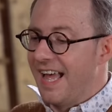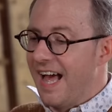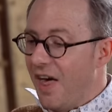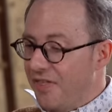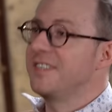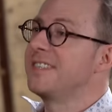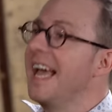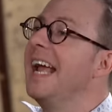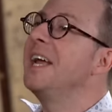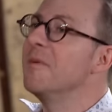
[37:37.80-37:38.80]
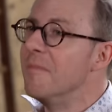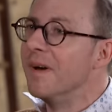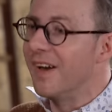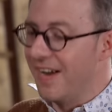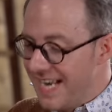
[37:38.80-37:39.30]
are the same
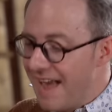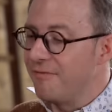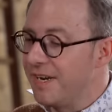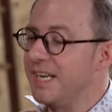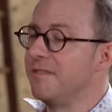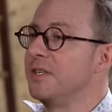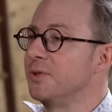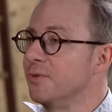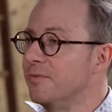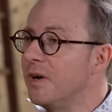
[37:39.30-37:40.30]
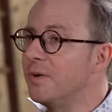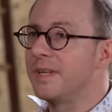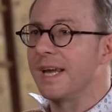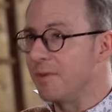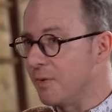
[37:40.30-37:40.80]
in every individual roll,
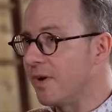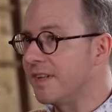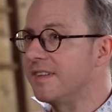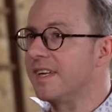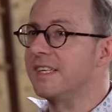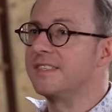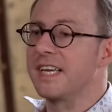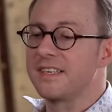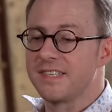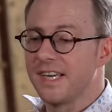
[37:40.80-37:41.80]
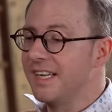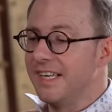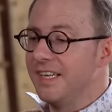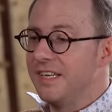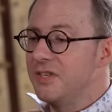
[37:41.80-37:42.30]
namely 1 in 36.
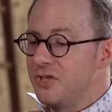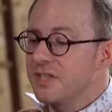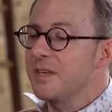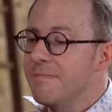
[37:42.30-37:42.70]
Doesn't